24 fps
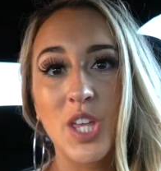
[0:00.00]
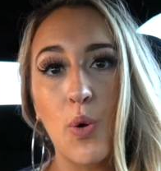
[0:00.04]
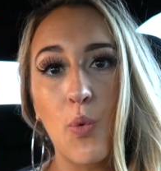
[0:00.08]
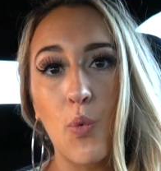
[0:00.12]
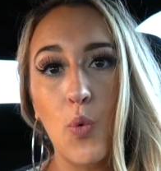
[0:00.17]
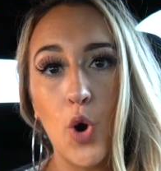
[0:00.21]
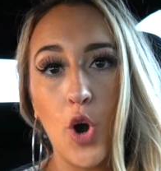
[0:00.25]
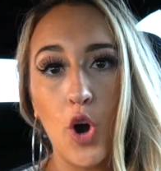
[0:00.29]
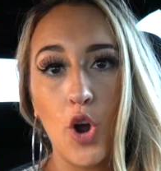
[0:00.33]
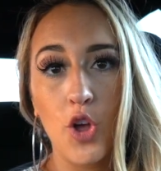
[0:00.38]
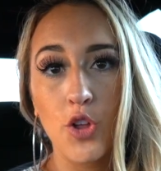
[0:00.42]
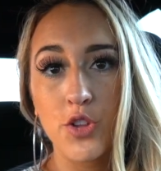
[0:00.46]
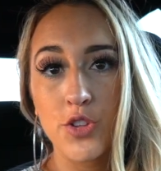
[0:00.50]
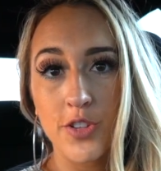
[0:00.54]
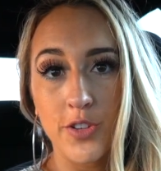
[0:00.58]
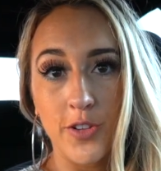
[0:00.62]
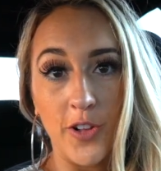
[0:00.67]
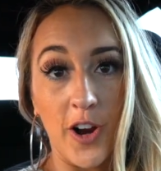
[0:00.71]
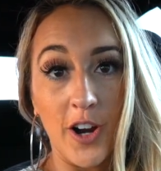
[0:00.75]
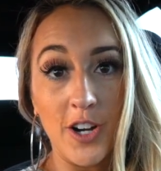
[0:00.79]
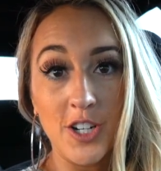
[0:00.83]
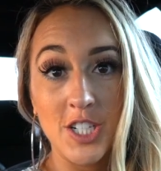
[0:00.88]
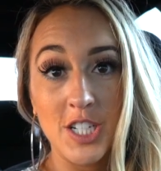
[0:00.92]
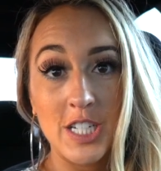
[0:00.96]
the world's
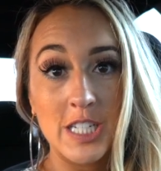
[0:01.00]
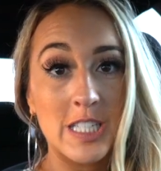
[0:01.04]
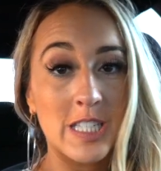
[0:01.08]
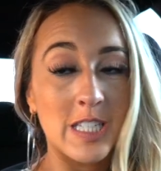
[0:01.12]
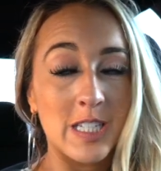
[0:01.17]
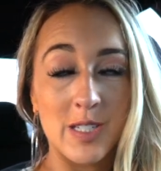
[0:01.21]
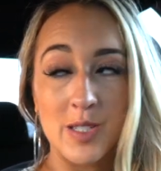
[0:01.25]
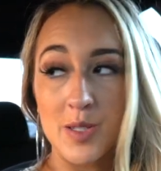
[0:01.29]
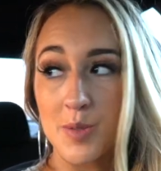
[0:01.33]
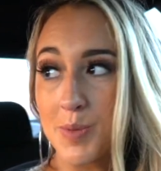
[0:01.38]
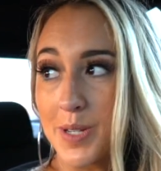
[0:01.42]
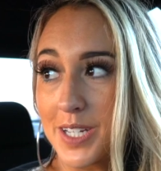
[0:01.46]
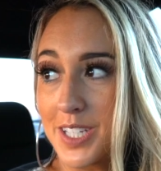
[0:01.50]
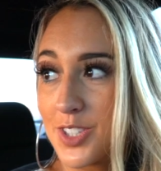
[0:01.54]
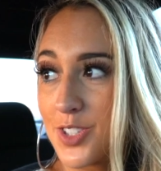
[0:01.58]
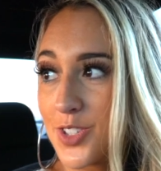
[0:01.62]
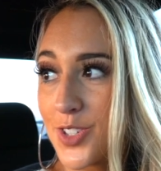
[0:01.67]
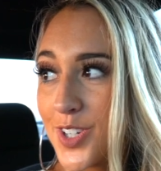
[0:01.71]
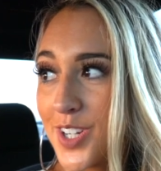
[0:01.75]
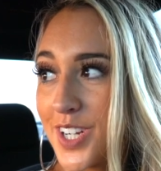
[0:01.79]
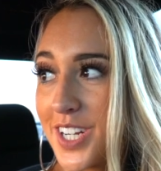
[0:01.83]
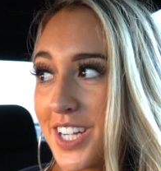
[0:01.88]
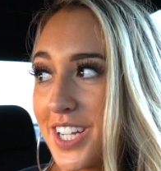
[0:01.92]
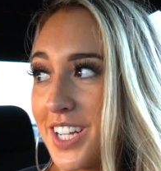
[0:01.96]
largest
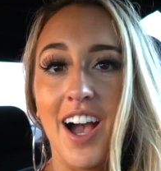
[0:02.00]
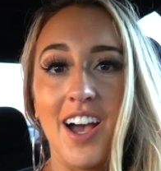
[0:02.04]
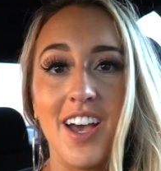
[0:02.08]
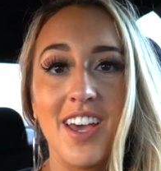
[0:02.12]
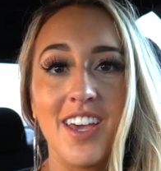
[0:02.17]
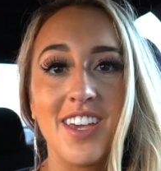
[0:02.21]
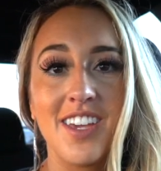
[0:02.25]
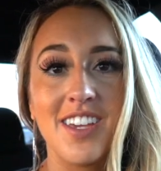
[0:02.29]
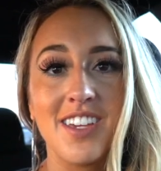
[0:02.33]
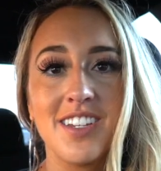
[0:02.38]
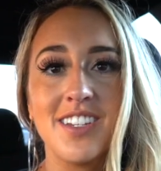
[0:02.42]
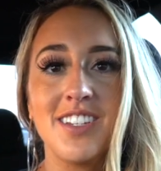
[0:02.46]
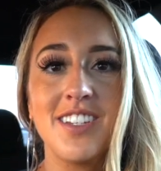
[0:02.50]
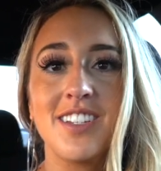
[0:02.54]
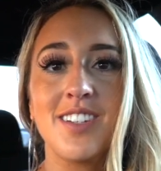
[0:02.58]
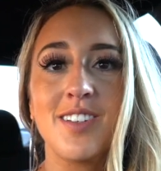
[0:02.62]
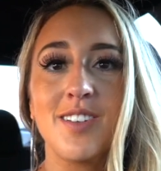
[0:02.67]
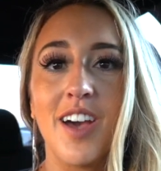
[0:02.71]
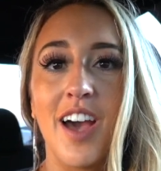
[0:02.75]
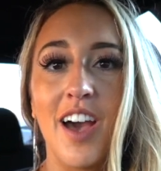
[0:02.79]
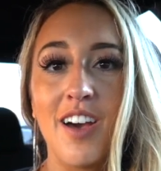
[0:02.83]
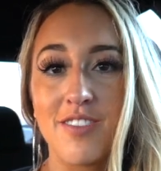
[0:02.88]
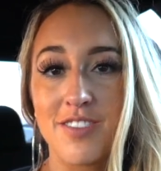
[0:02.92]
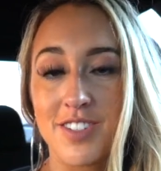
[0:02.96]
dispensary. I
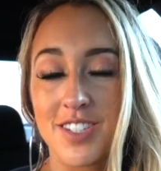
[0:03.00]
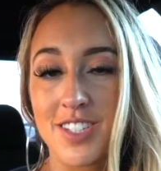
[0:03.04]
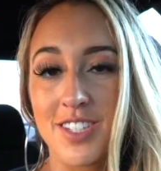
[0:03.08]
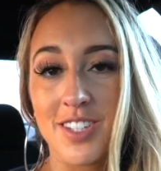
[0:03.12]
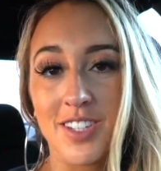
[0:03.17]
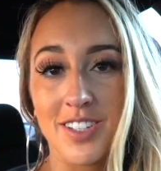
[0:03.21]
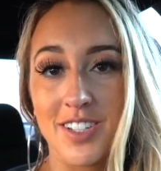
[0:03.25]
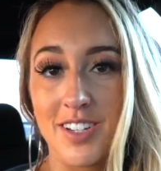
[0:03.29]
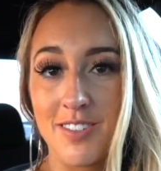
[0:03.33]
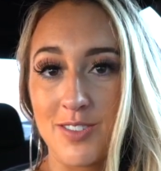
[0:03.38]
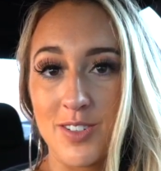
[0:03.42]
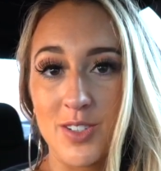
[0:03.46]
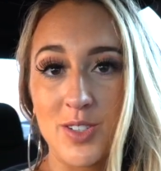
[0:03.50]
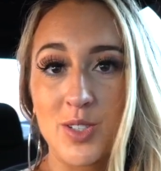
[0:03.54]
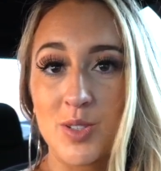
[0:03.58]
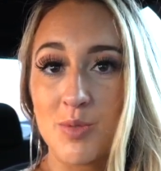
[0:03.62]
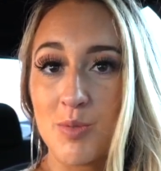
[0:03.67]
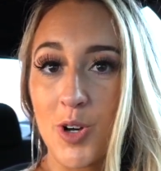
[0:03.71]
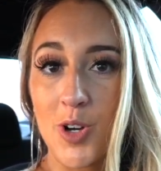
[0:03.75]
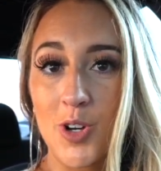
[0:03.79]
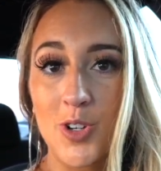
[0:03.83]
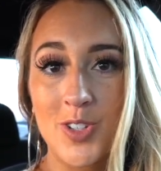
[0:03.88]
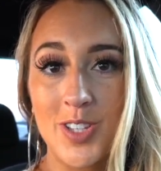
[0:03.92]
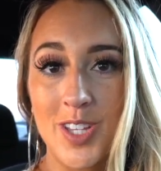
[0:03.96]
have still never
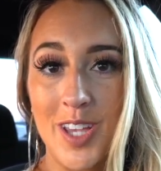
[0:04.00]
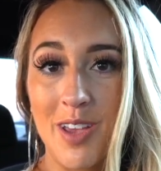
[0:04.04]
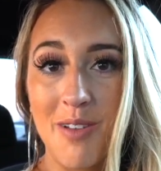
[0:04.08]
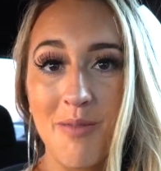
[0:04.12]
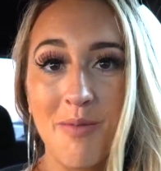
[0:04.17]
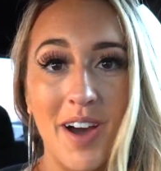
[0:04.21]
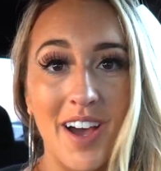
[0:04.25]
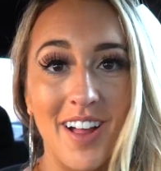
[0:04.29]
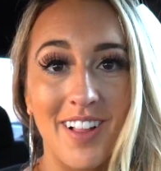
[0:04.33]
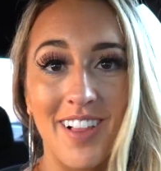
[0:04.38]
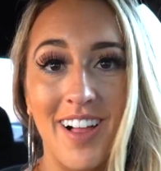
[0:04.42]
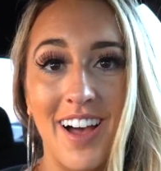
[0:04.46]
smoked in my